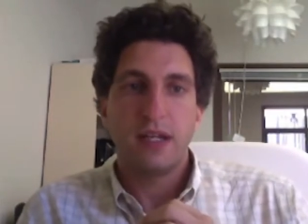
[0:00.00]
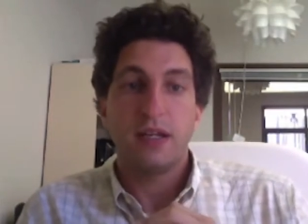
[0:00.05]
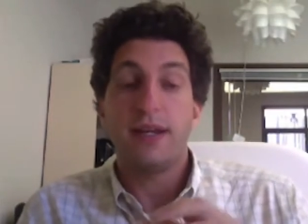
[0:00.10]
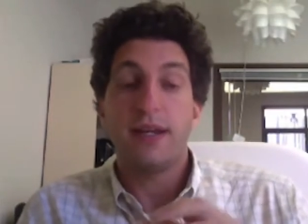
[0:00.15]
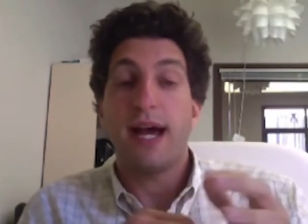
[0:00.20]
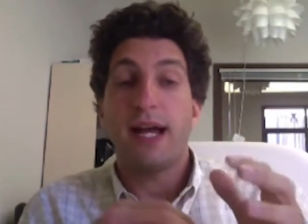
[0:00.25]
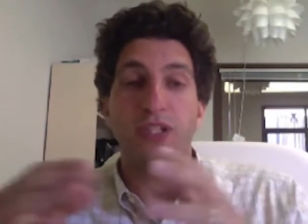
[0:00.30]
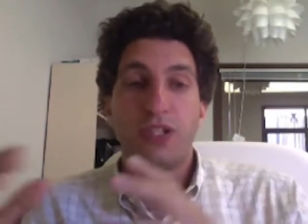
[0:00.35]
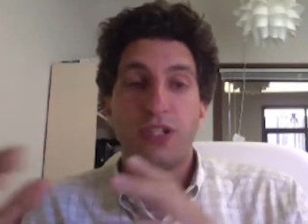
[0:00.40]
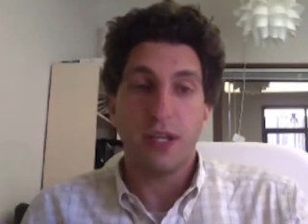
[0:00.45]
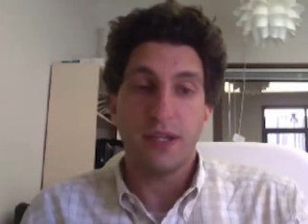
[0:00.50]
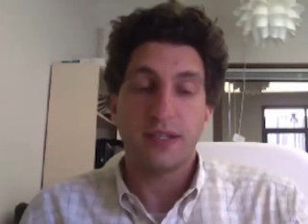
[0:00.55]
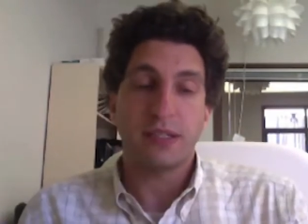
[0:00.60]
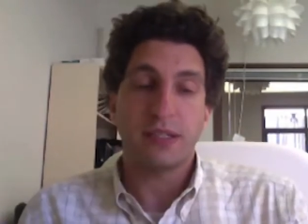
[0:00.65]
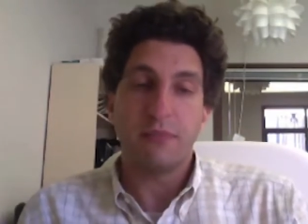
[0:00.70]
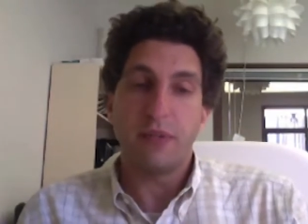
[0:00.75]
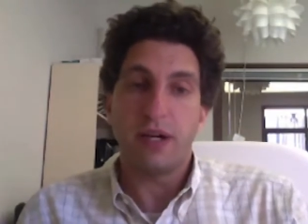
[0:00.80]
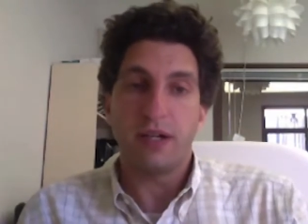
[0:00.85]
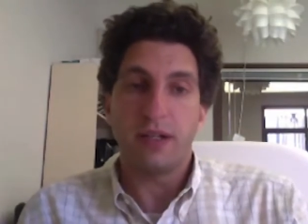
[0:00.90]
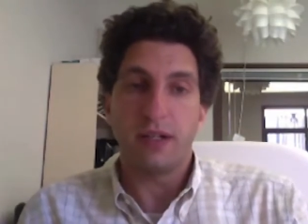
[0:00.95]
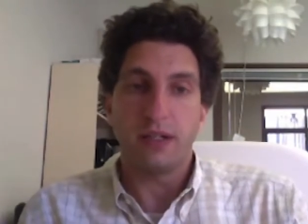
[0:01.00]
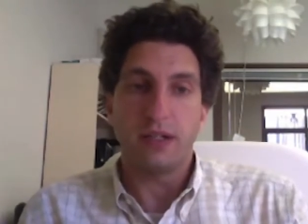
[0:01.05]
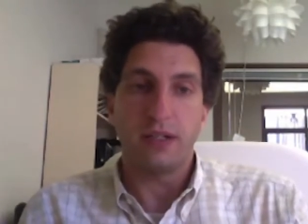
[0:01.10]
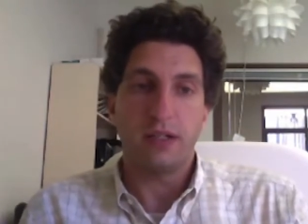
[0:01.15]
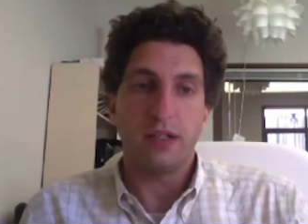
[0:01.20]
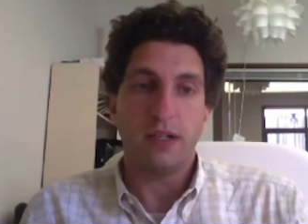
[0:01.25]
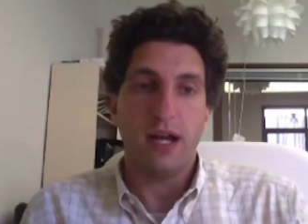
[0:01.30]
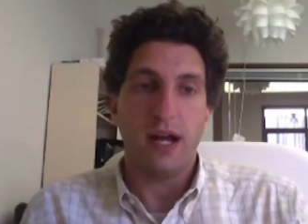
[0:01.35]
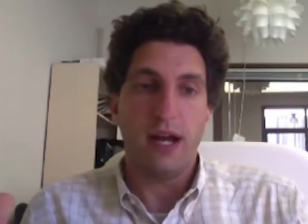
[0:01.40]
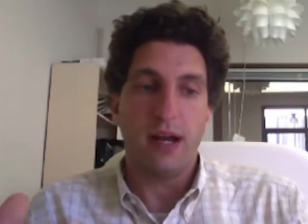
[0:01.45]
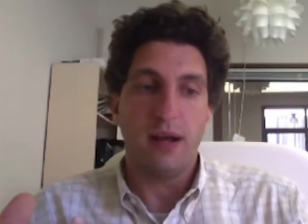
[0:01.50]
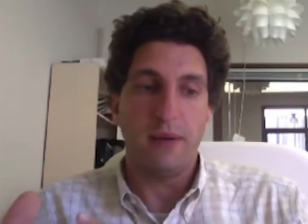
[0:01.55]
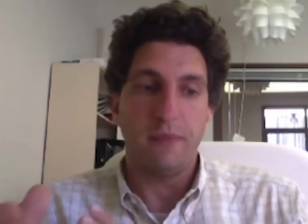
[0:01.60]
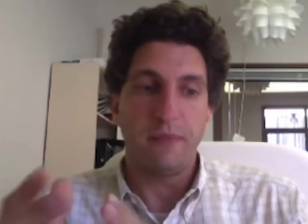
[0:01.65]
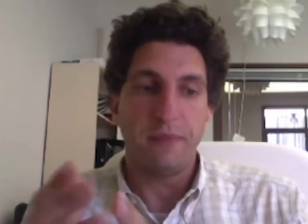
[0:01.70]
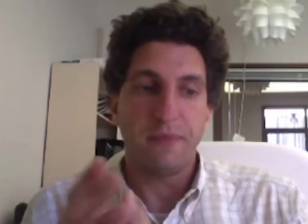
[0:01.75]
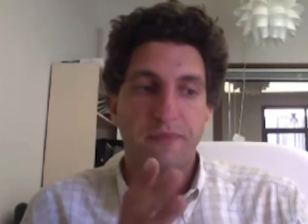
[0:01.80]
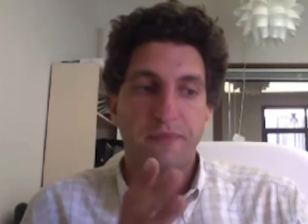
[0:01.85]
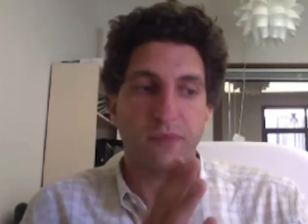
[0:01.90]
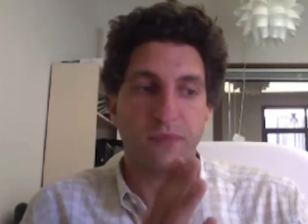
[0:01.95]
Not just among
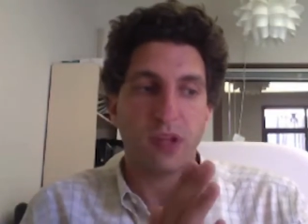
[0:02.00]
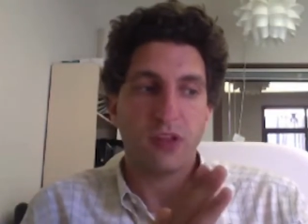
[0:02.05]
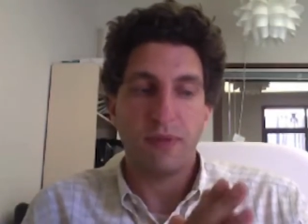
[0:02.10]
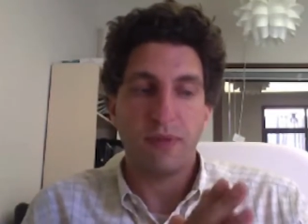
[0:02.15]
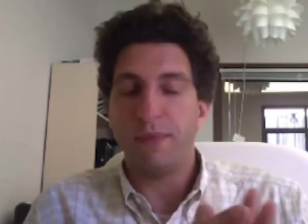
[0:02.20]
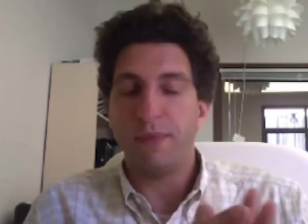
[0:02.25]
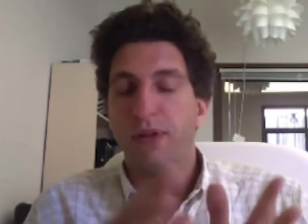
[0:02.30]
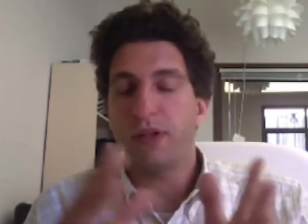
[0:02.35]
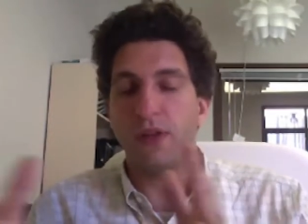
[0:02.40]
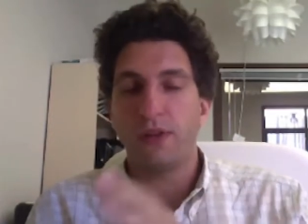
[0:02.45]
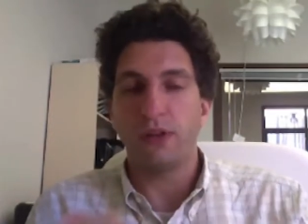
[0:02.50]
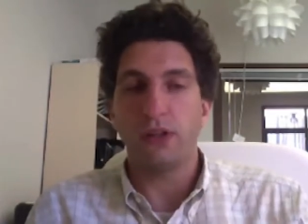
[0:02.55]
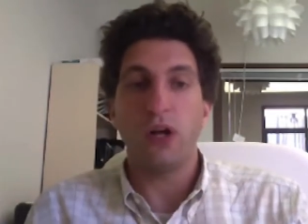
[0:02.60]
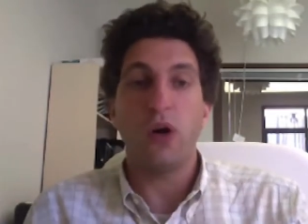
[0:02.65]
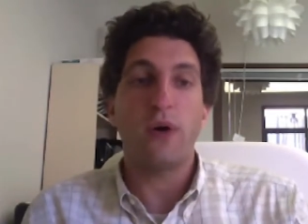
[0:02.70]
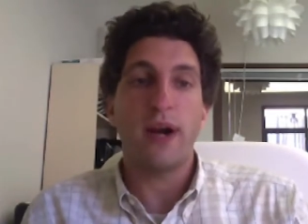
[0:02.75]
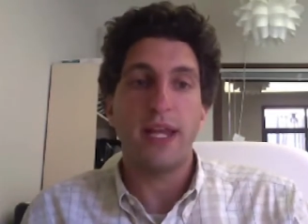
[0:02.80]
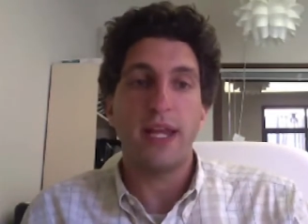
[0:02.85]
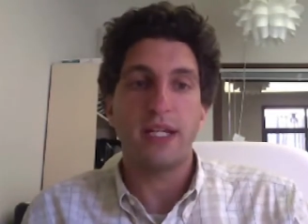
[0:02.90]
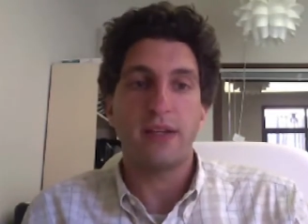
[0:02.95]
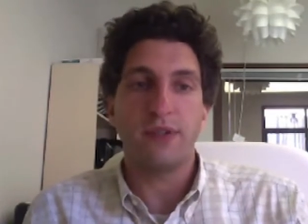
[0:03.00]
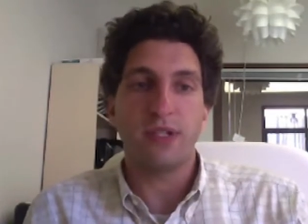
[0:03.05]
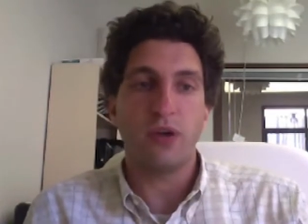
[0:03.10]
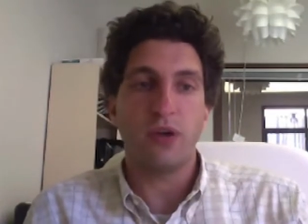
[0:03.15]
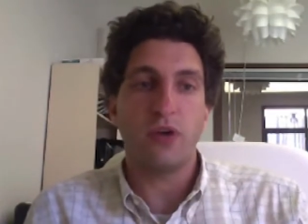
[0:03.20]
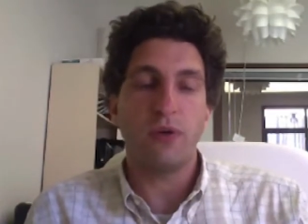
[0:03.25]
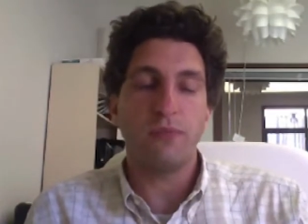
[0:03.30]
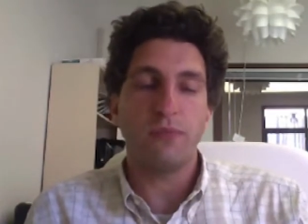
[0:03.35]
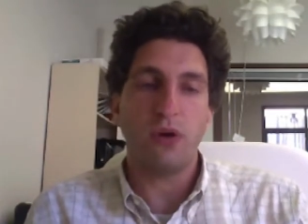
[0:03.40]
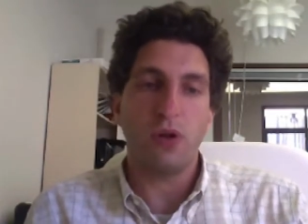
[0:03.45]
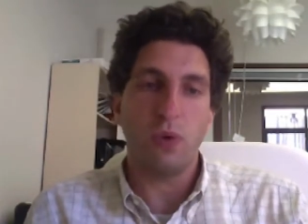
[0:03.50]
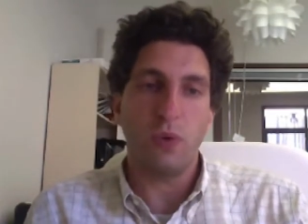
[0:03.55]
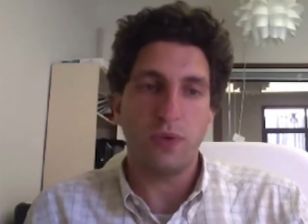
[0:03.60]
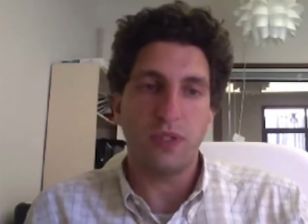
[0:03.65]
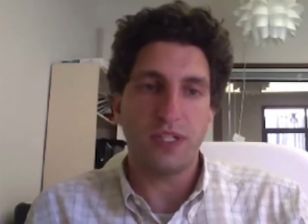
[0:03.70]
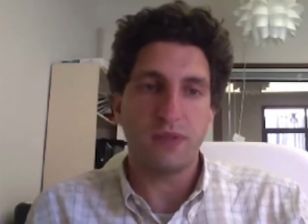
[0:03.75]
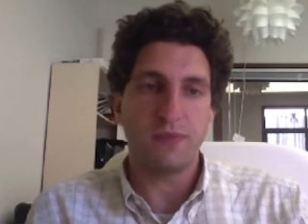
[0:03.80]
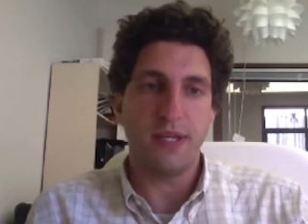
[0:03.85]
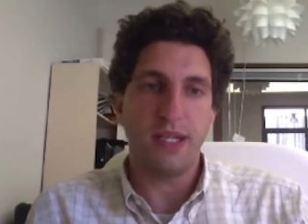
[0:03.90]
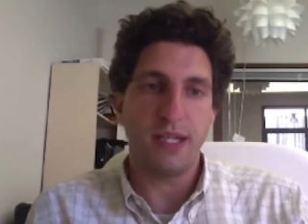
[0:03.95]
people on the lower end of the totem pole, which has